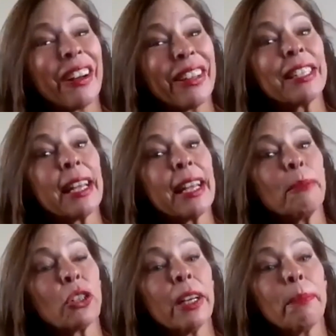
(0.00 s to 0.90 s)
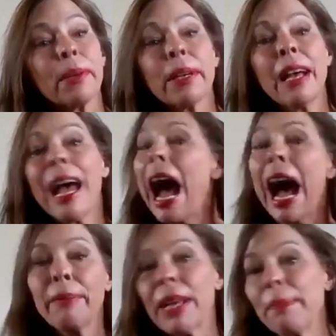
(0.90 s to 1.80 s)
on the same trip,
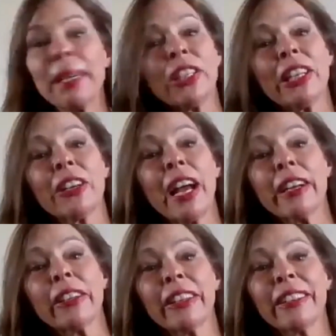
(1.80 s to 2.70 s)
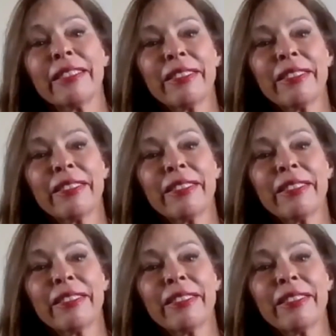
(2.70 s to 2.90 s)
I'm not pitching her editor.